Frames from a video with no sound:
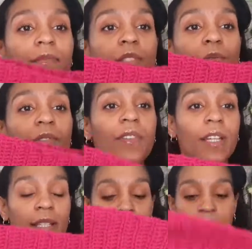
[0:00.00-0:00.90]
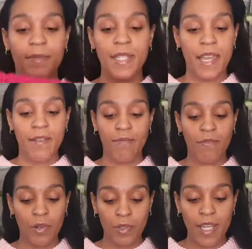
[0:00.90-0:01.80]
sort of like a, yeah,
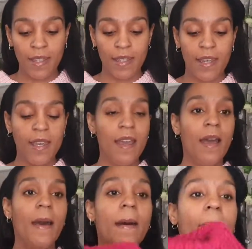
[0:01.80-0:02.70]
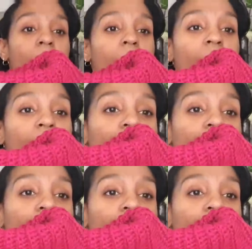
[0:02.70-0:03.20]
roll neck, and